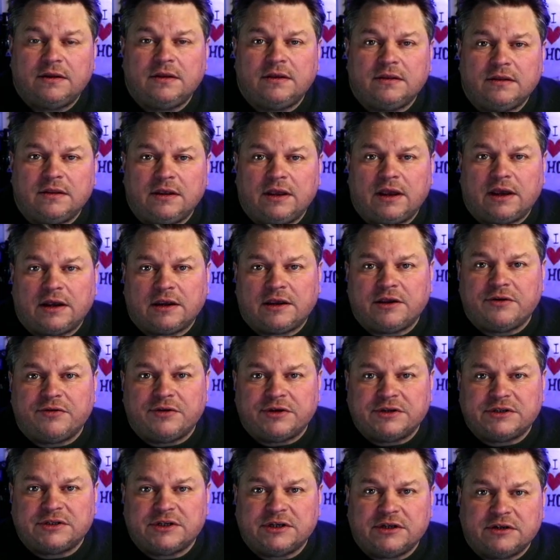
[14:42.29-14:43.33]
the
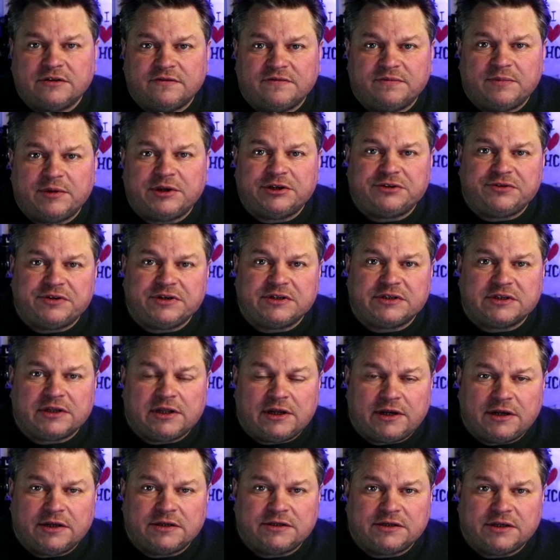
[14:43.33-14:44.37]
accuracy of measuring
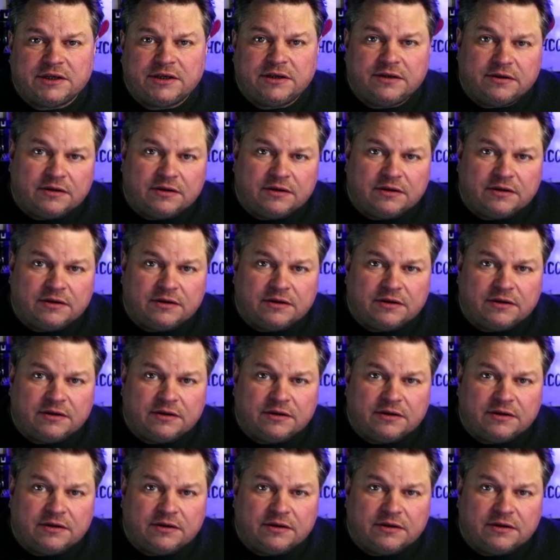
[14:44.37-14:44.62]
salinity.